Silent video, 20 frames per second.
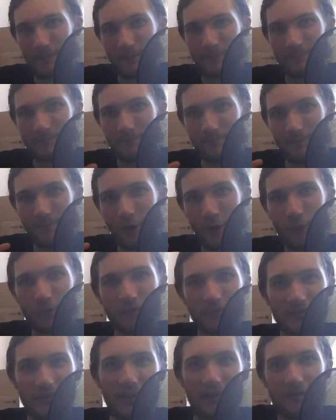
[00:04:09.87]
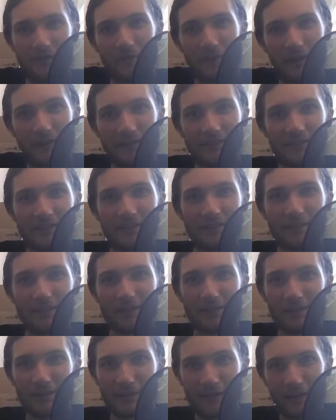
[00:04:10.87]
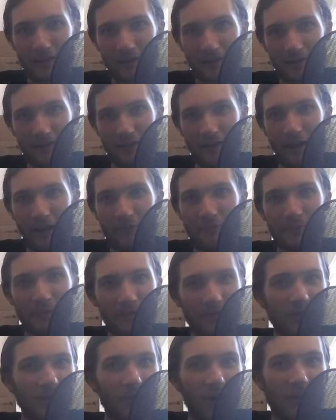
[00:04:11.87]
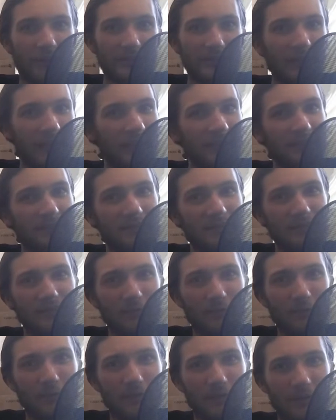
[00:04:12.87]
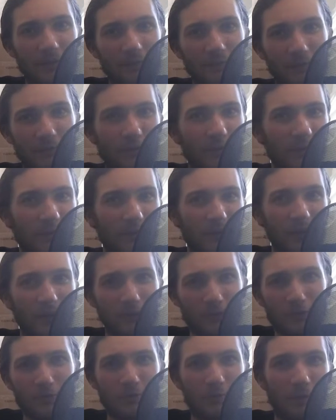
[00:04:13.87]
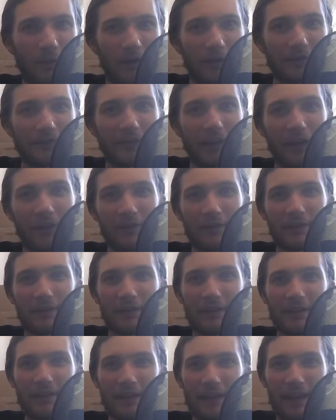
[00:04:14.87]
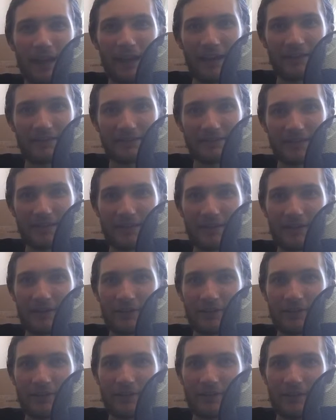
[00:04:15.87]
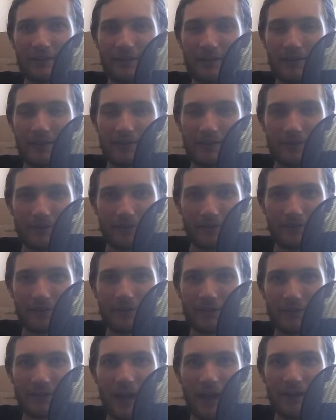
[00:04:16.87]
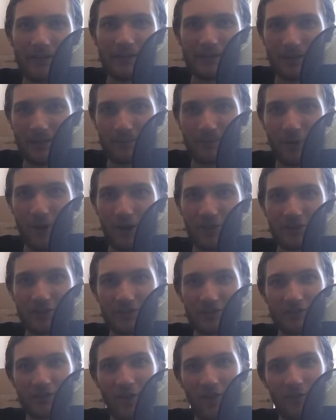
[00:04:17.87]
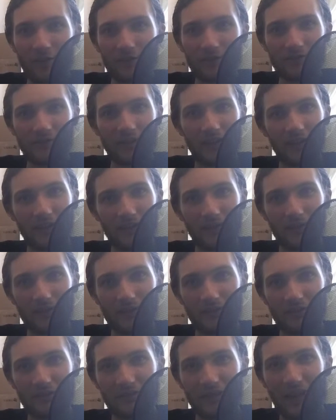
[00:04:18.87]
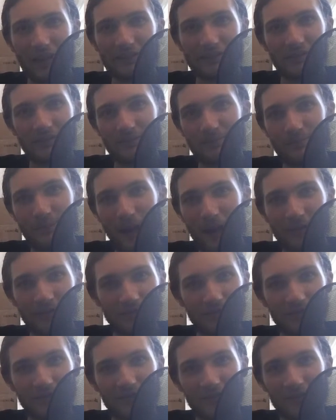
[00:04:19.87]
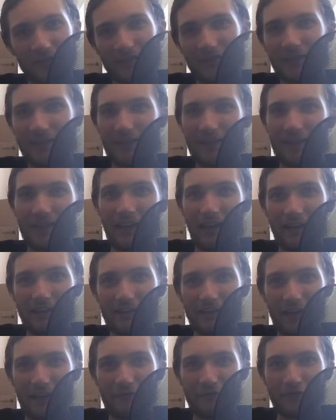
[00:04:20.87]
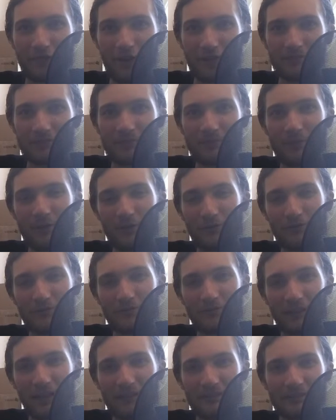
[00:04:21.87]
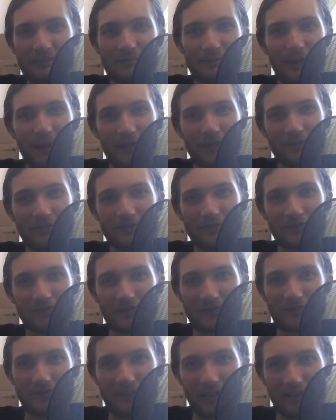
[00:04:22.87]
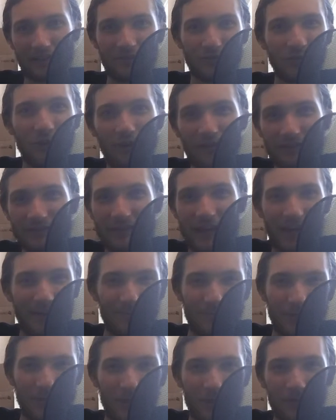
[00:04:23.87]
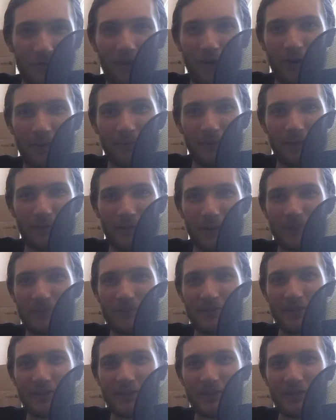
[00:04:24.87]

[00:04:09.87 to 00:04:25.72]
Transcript: host that event, I've been in contact with them for a little while now, and they're heading a project called Galactic Battles. And I've talked about Galactic Battles like a long time ago on my website,